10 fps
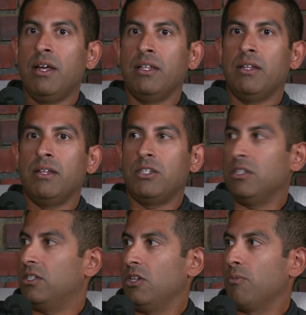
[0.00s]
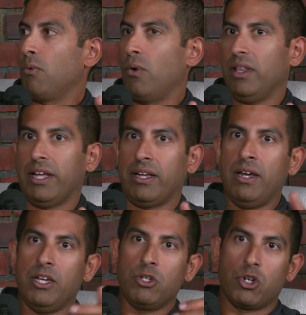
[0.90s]
Mm-hmm. T- to your point, like
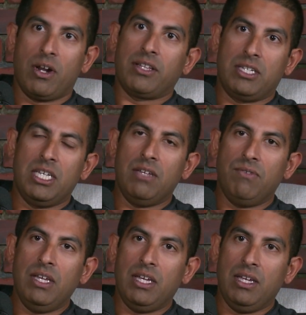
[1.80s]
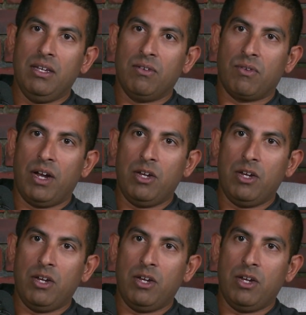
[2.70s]
you turn on the TV, right?